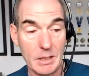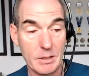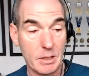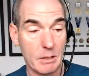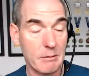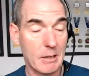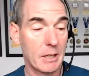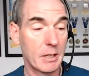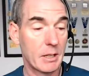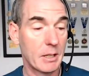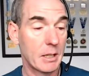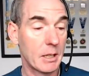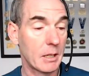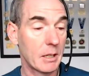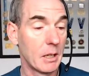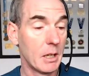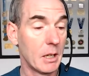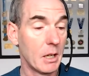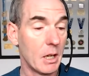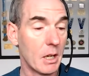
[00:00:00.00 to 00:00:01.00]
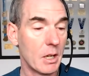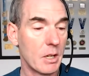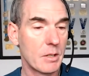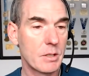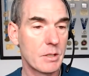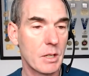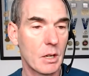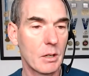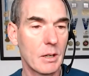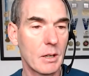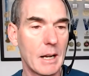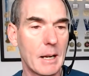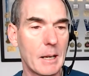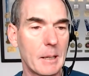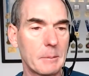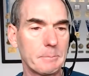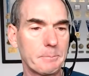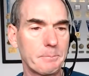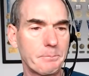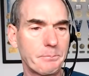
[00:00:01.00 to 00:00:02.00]
that's a great thing. So
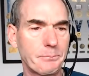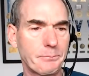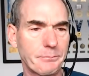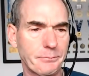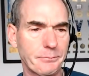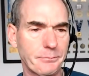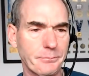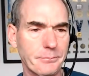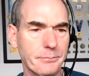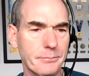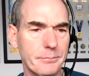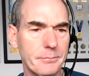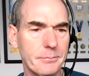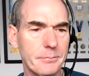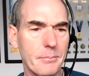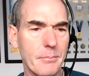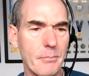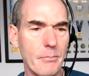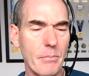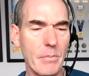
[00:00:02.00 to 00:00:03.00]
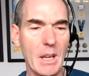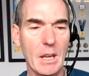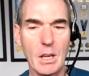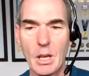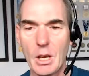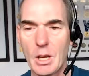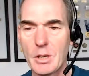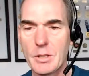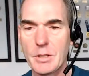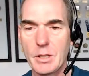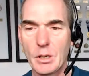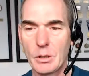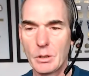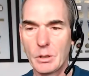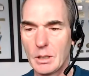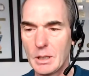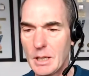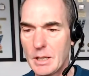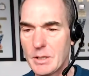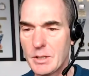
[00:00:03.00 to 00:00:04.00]
um, so
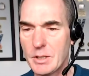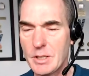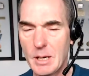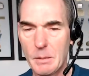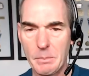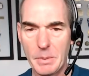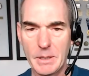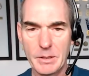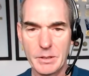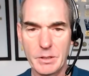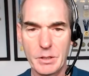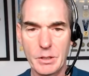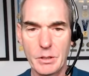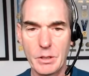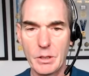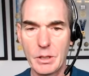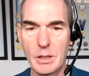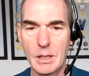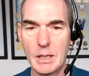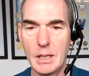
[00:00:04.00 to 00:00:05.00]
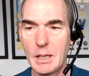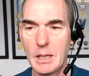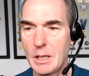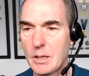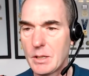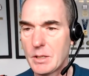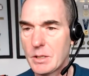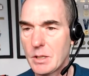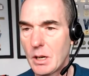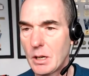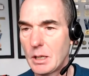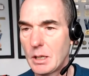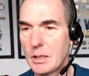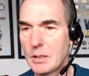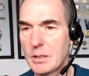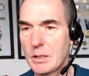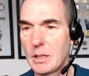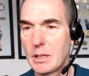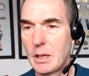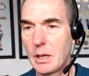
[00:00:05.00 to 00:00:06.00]
let's jump into the cycling.
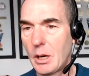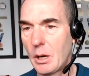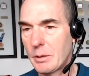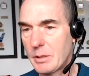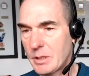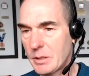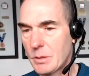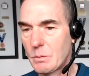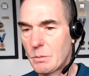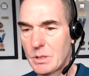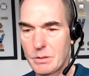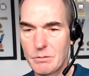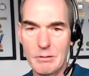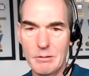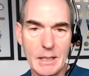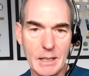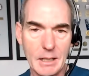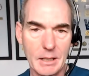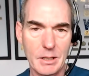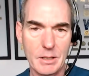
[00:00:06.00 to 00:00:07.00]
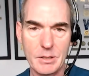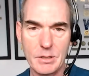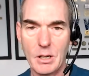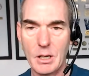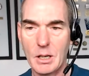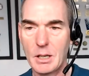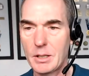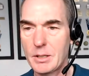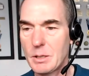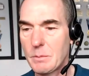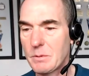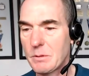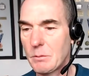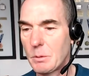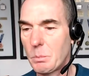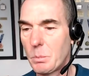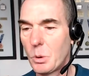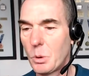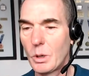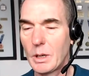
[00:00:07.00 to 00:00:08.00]
You know, I just was reading the cycling tips
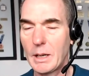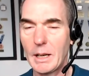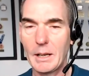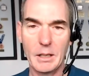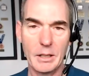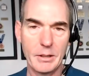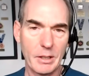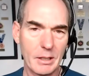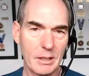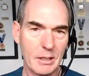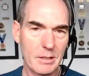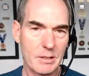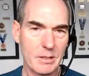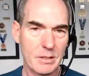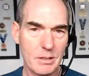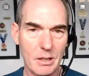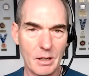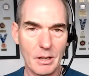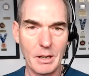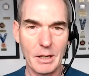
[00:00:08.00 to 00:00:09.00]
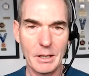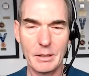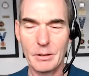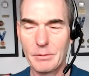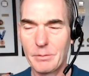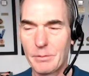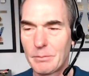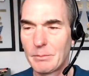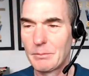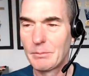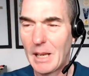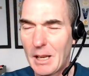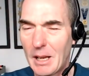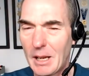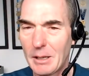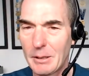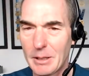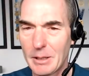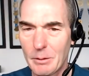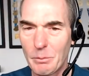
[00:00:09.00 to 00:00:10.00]
report, and I think it's kind of
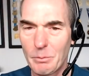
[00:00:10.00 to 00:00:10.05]
uh,